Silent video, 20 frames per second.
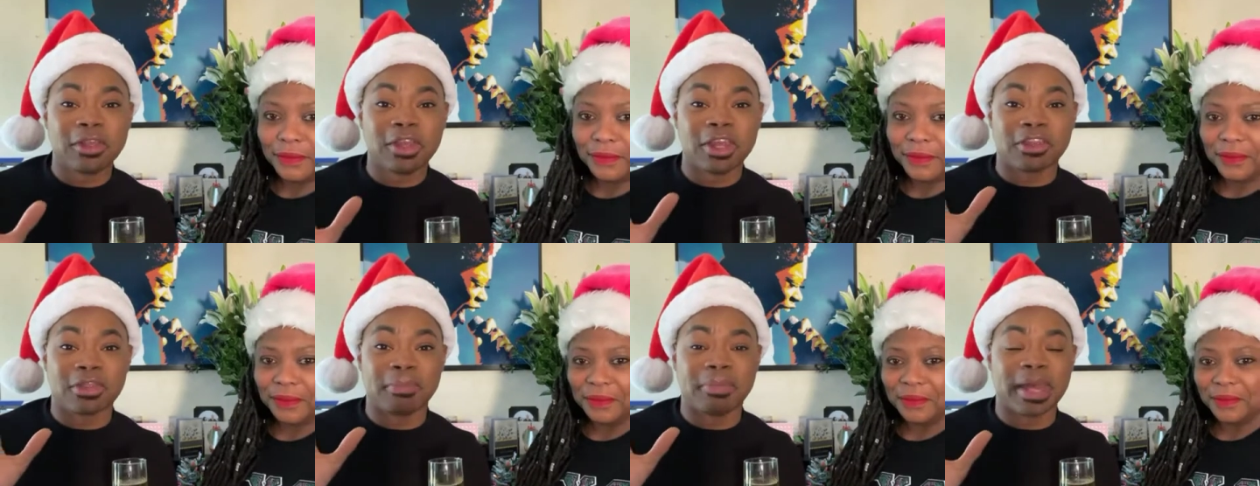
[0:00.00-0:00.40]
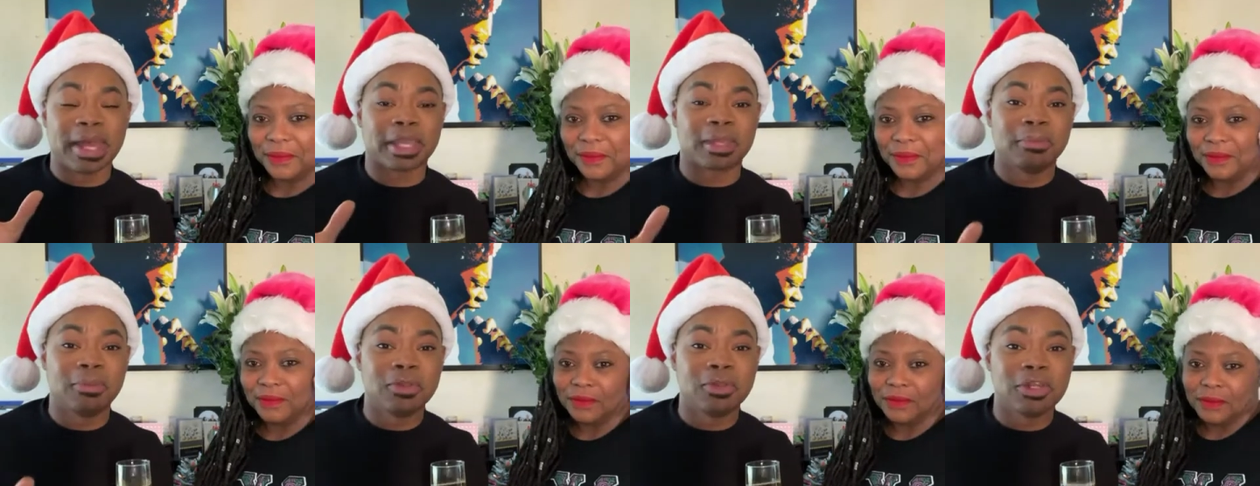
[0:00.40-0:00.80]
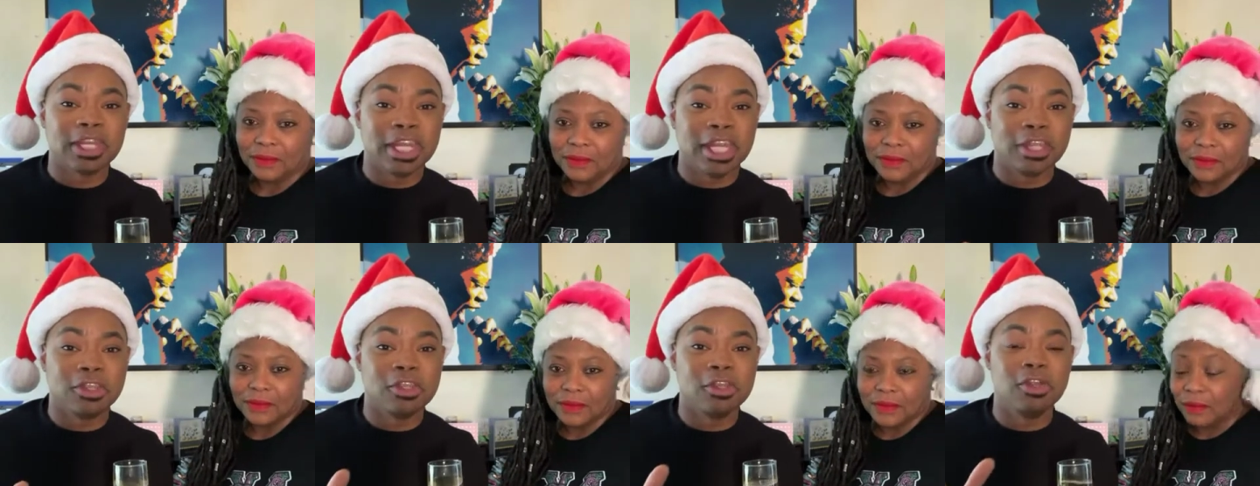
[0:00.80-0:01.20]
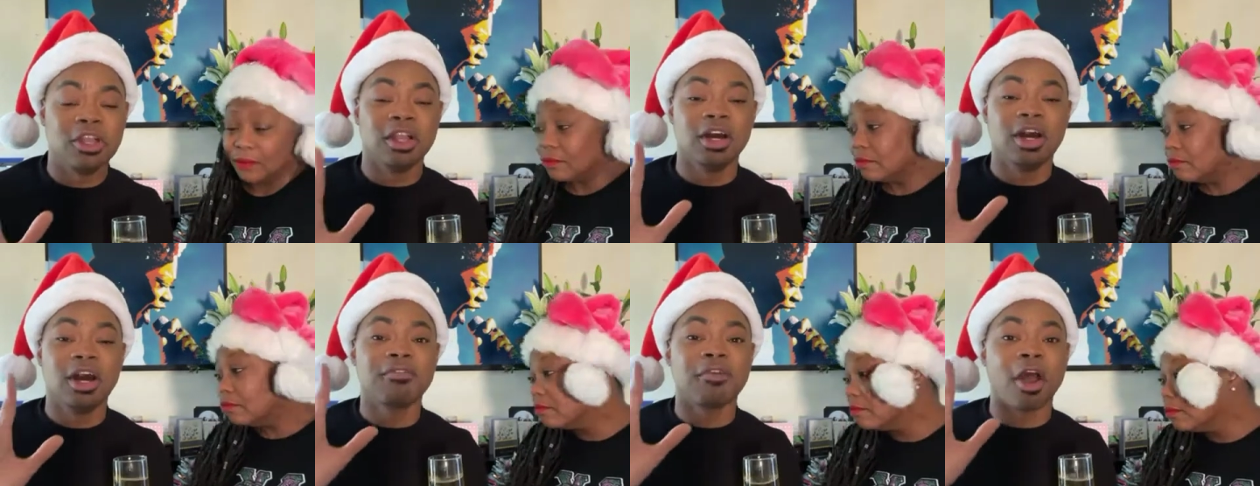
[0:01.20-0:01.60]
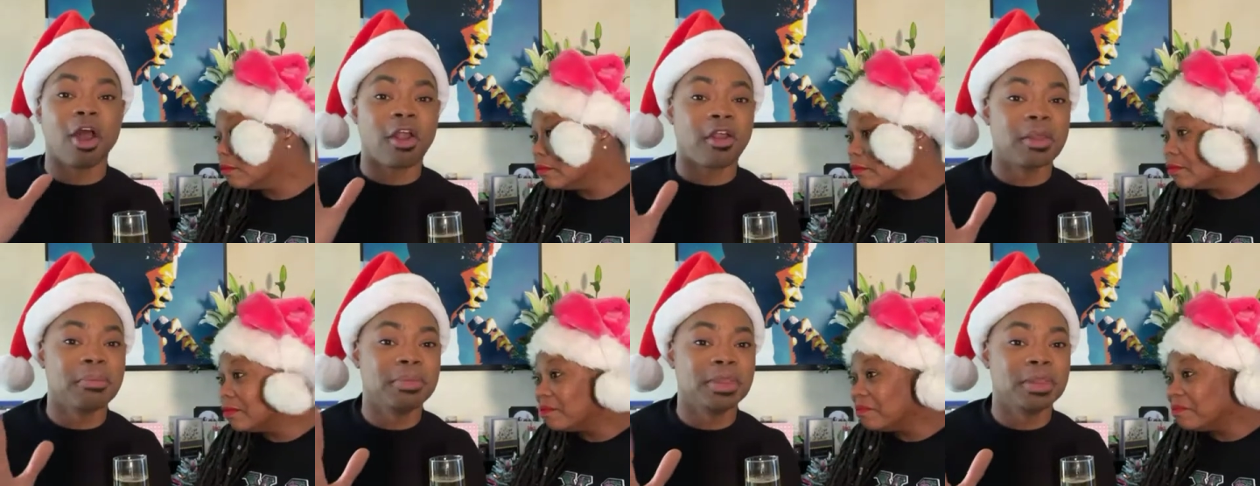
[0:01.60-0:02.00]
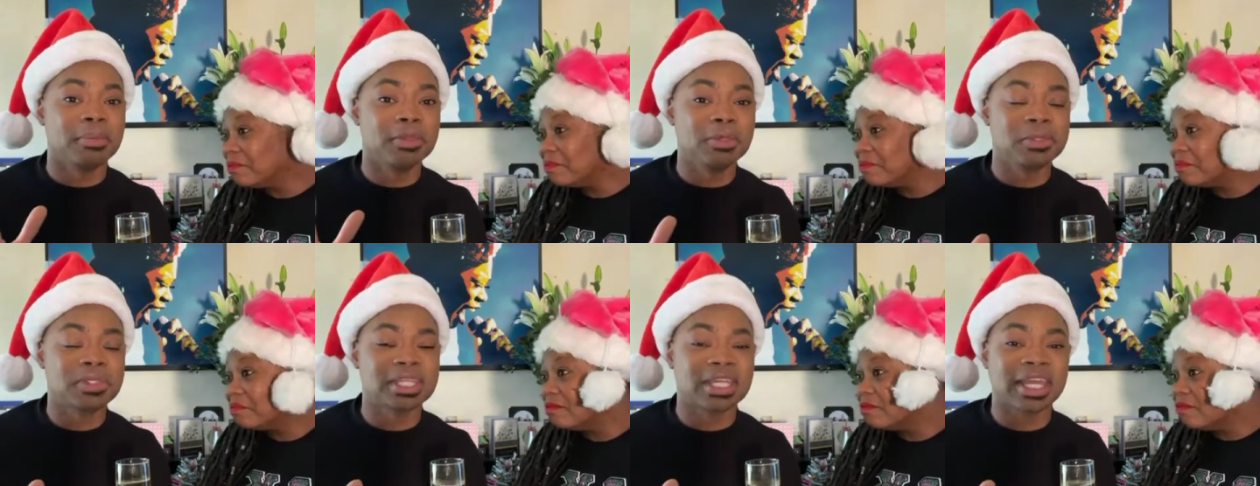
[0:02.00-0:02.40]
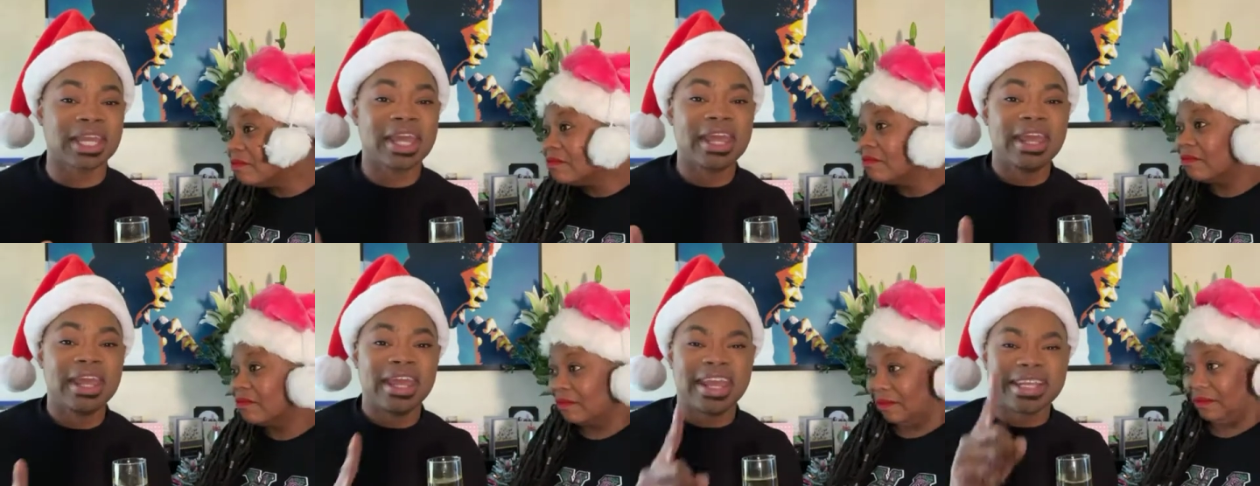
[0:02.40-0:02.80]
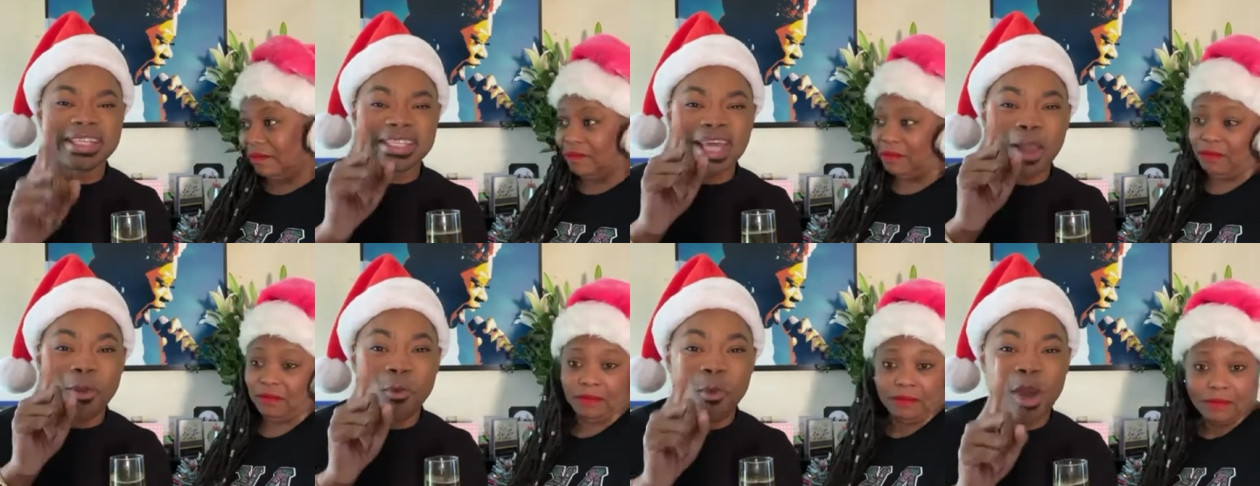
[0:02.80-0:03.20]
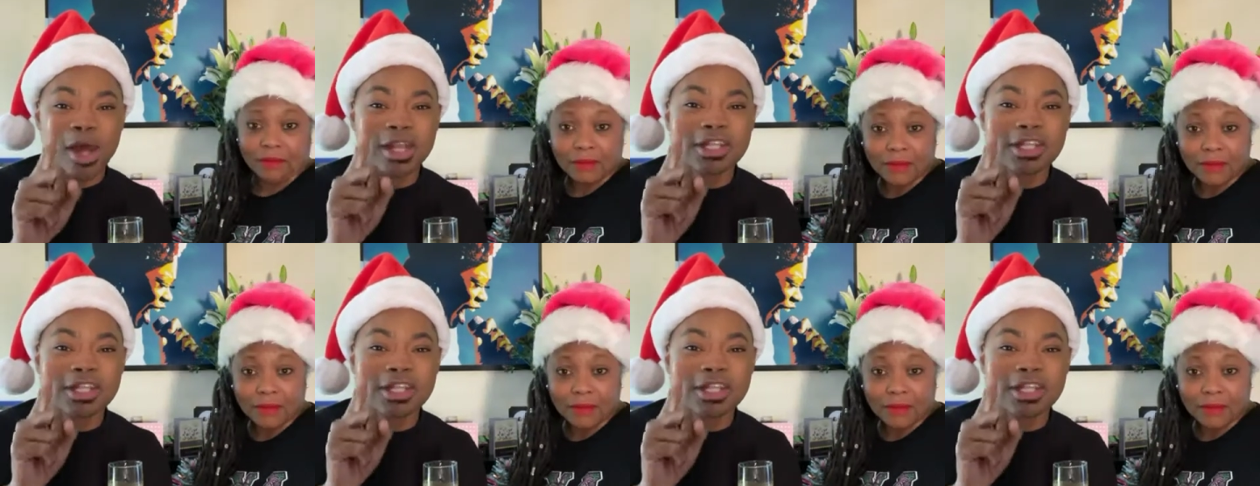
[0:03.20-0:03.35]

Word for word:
Speaker 1: in the black community and you love R&B music, it's that one